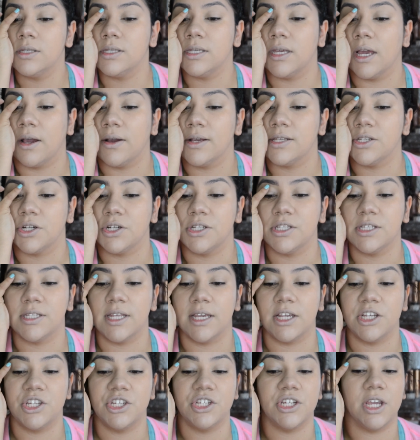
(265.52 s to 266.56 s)
You see how it
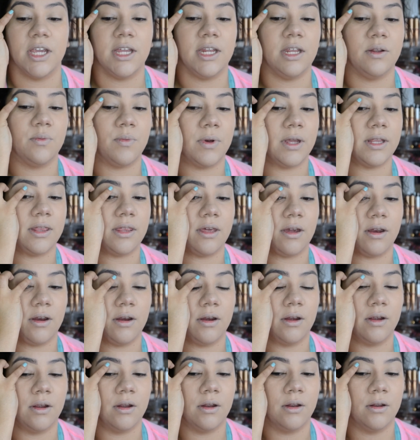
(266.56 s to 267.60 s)
starts like
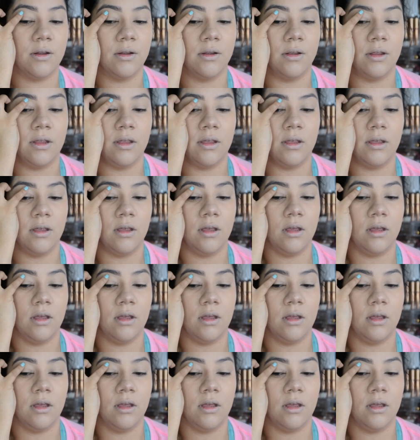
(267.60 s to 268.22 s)
shading right there?